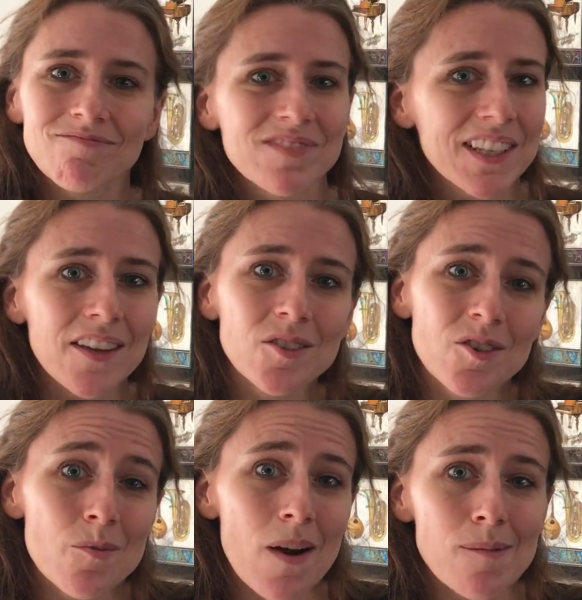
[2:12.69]
Scales are
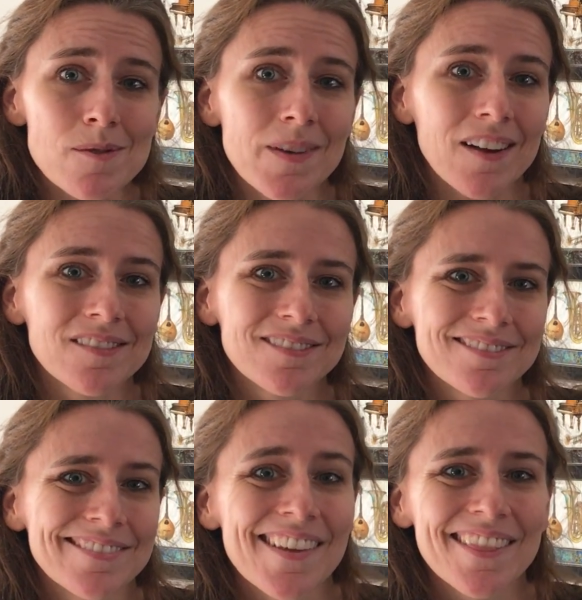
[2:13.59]
no problem now.
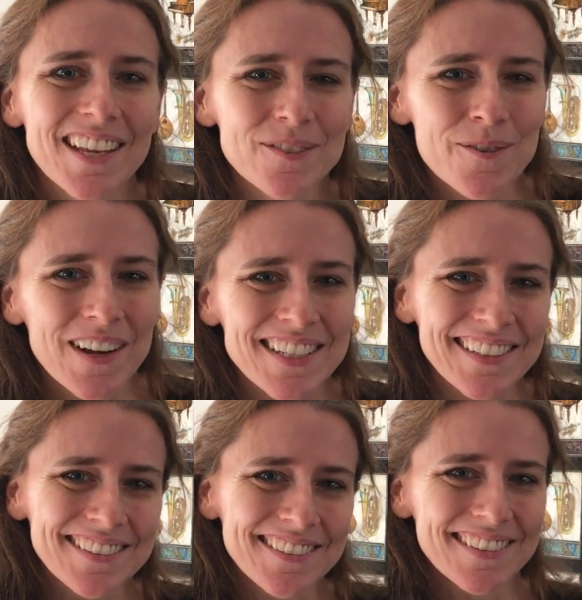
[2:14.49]
Thanks for watching.